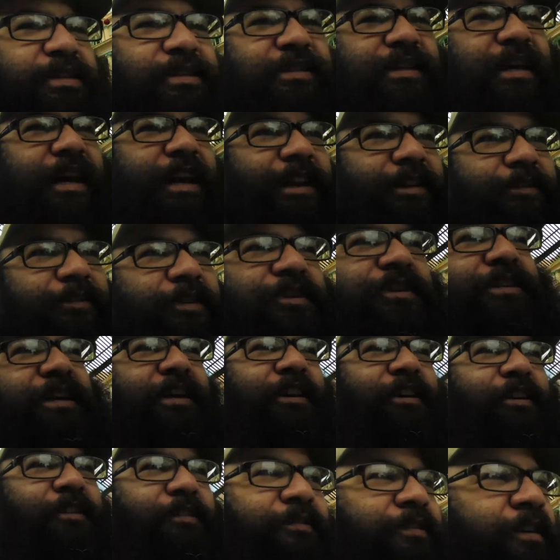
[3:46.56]
daily
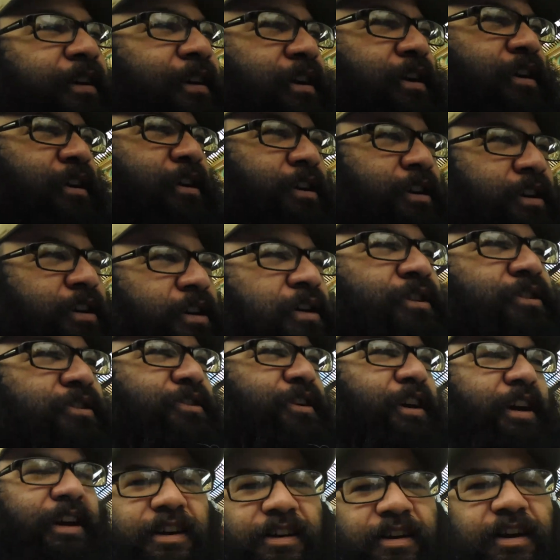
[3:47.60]
routine of
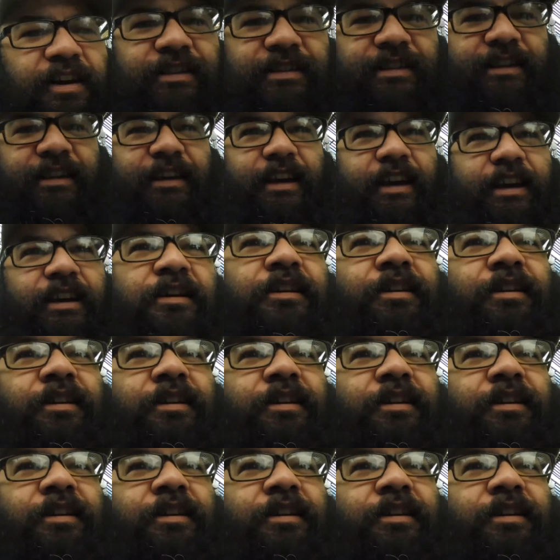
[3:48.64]
trying not to get